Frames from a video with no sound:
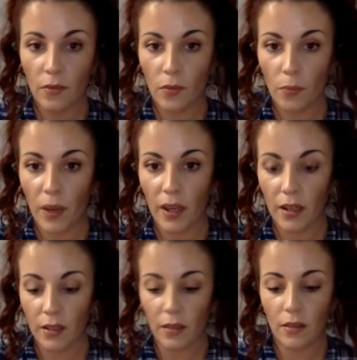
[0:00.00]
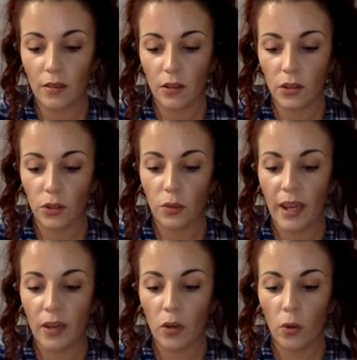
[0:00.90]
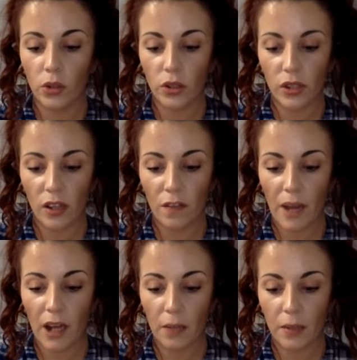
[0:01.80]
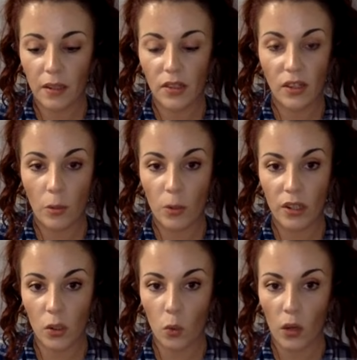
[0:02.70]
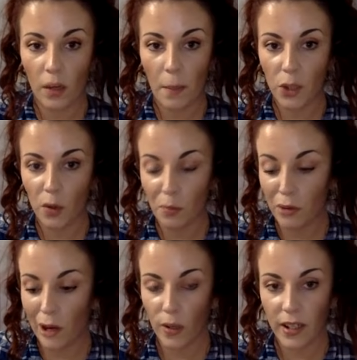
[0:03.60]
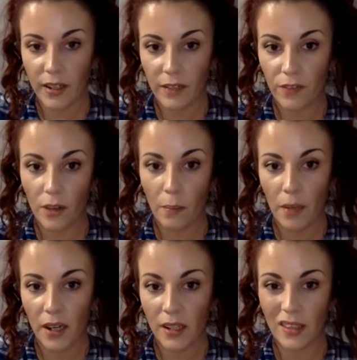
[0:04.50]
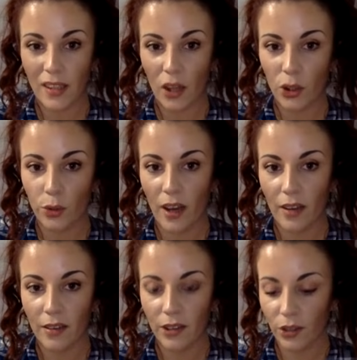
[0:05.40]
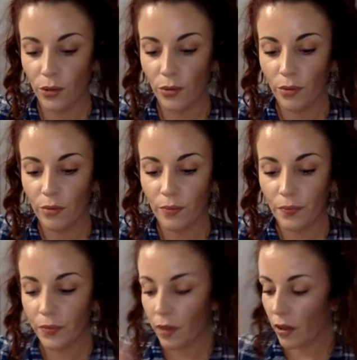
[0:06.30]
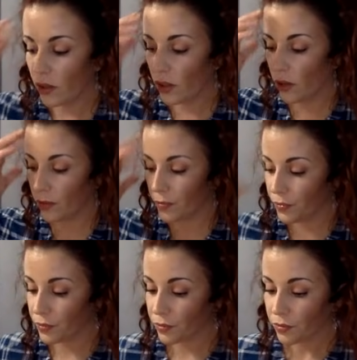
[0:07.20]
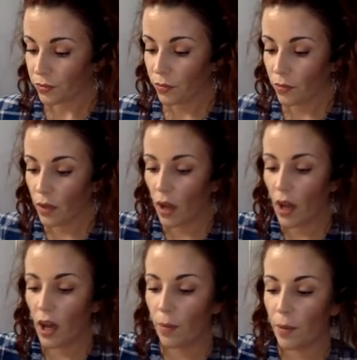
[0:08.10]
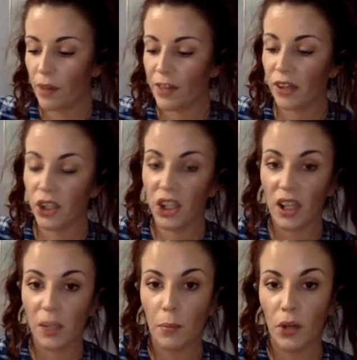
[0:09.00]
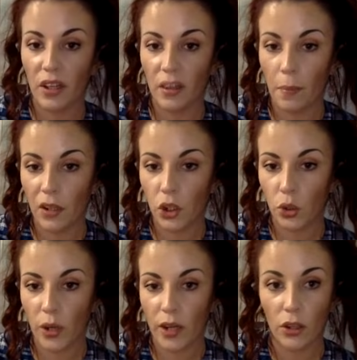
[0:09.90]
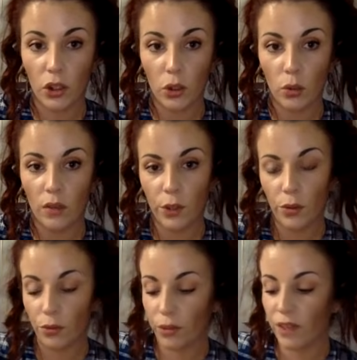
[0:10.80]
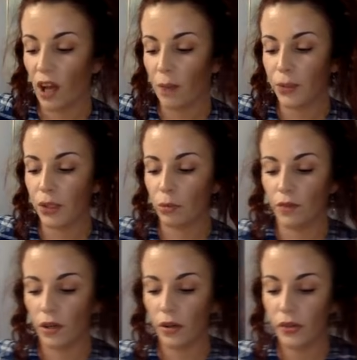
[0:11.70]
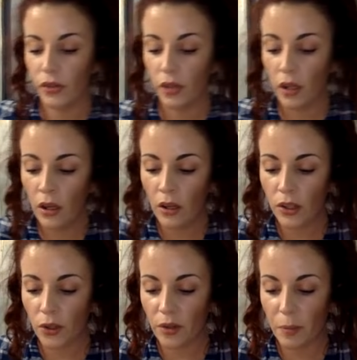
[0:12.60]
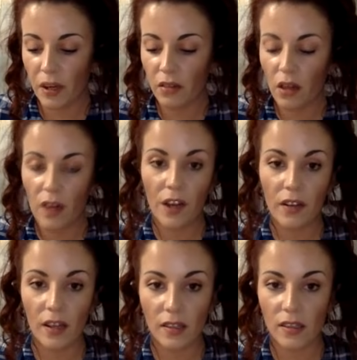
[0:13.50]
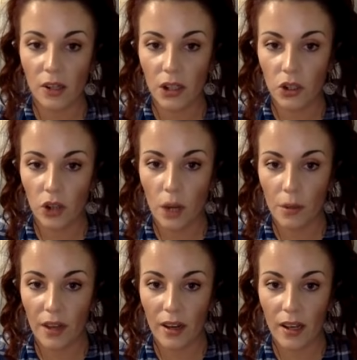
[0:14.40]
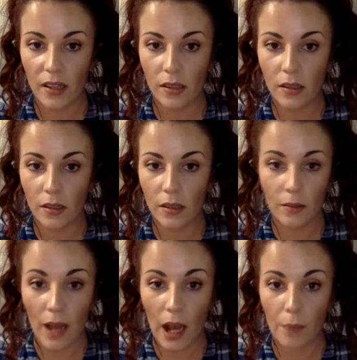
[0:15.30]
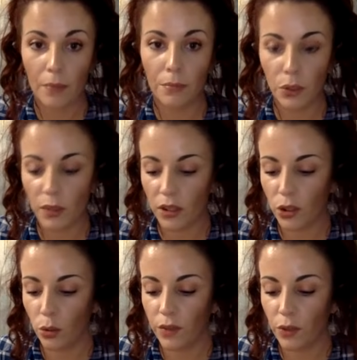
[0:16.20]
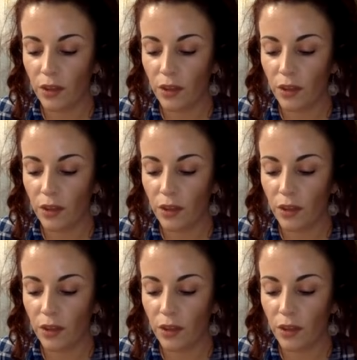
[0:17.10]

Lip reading: but you can't hold yourself back because someone doesn't want to make you a priority for a minute to tell you that, you know? So the energy that's been putting the biggest strain on the two of you, Three of Cups in reverse. So there's been a lot of unnecessary drama that has happened between the two of you. There